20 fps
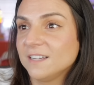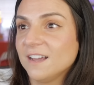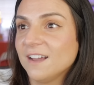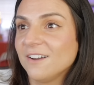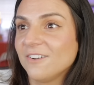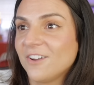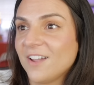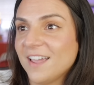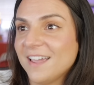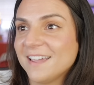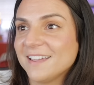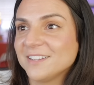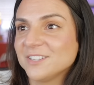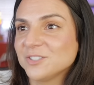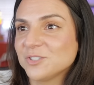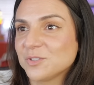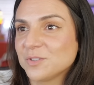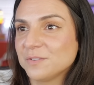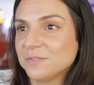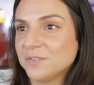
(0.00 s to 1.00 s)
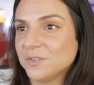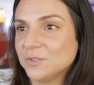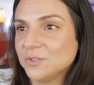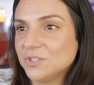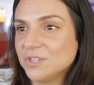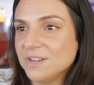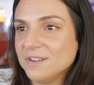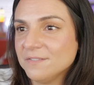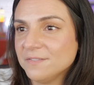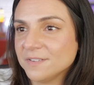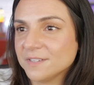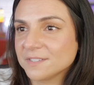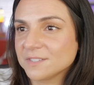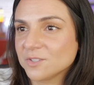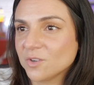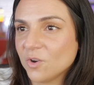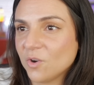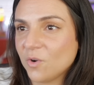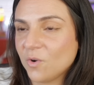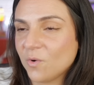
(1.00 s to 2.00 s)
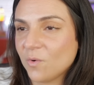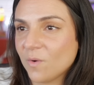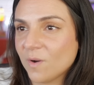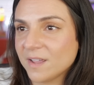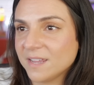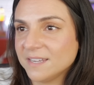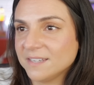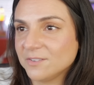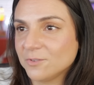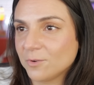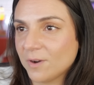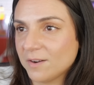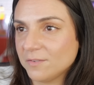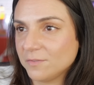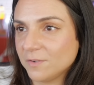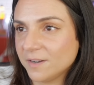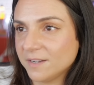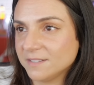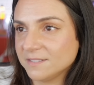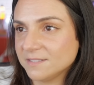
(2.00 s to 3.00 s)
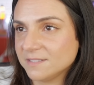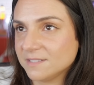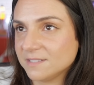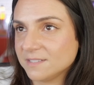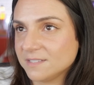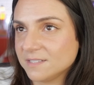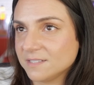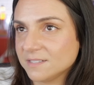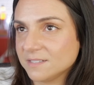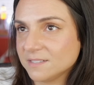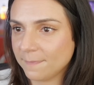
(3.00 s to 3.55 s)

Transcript: Okay, so The Fugitive is quite referenced.